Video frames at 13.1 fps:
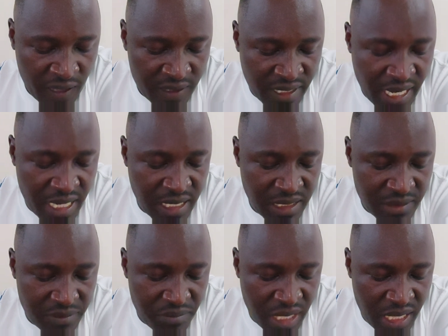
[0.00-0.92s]
died,
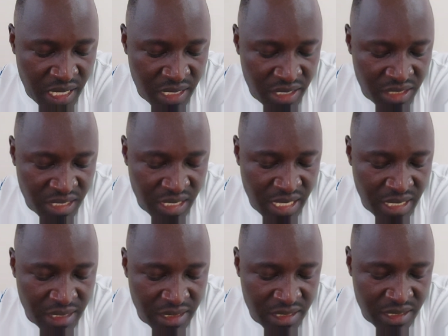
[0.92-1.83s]
but their
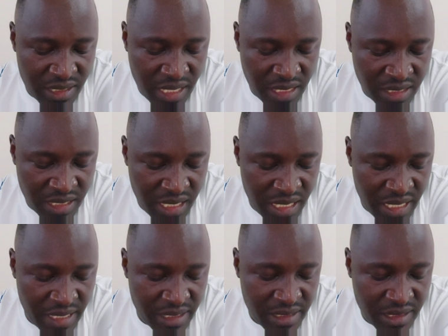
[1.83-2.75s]
descendants, the
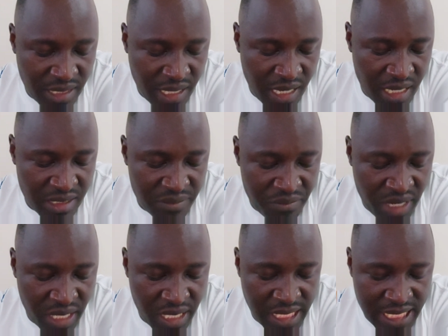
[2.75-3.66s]
Israelites, had
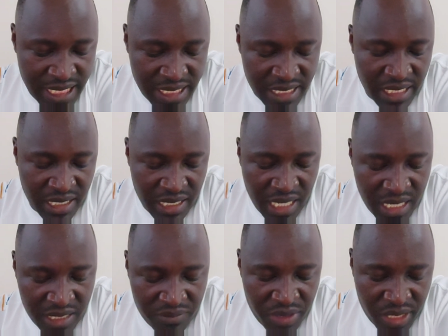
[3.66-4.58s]
many children
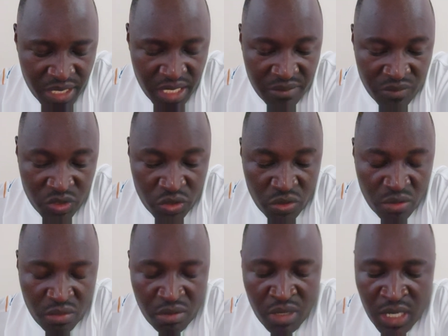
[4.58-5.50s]
and became
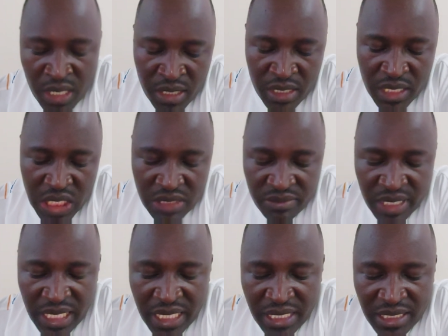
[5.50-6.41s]
so
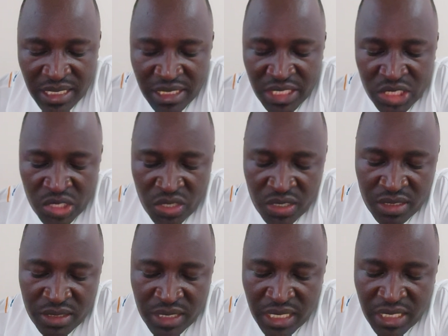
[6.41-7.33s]
numerous and
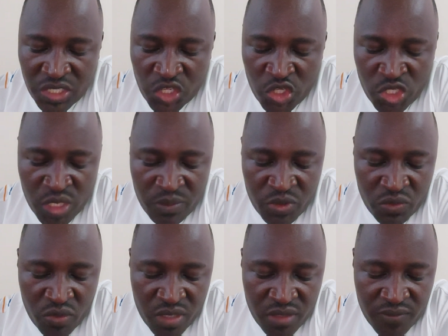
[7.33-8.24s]
strong that Egypt
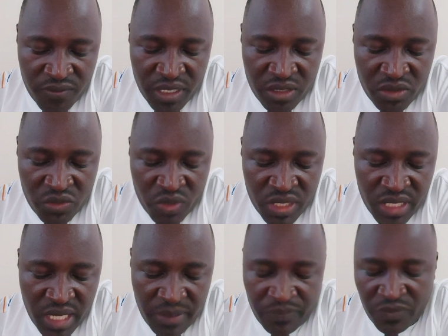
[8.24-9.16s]
was filled with
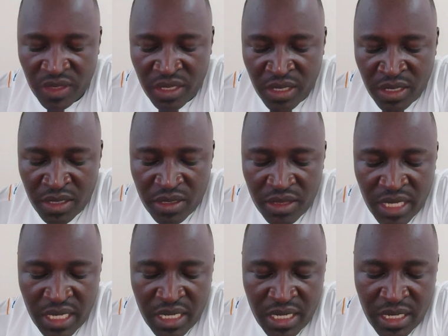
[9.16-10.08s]
them.
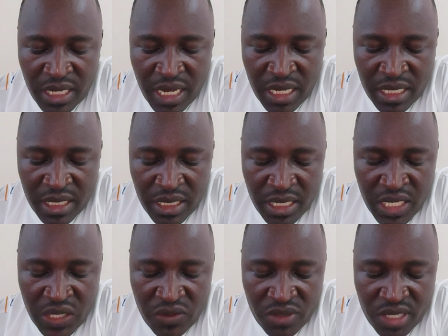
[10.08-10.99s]
Then a
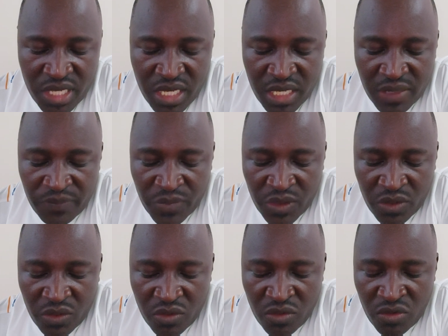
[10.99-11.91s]
new king
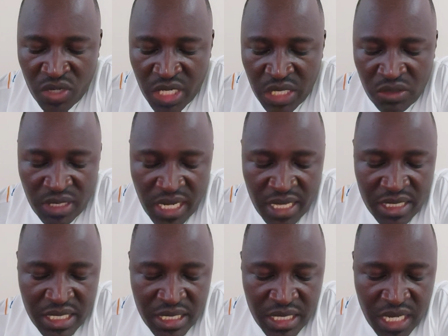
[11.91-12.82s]
who knew
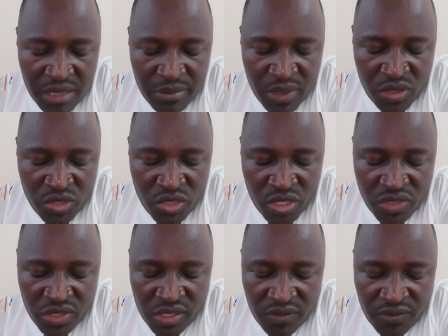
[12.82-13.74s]
nothing about
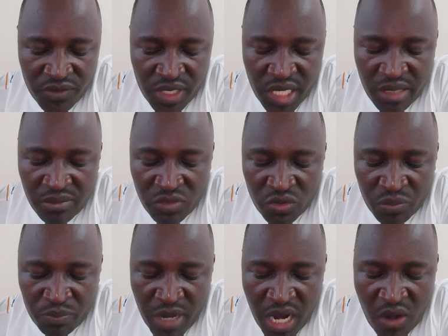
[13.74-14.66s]
Joseph came to
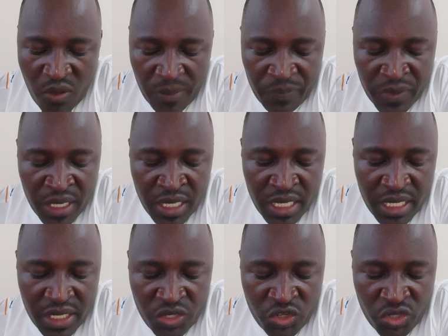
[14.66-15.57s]
power in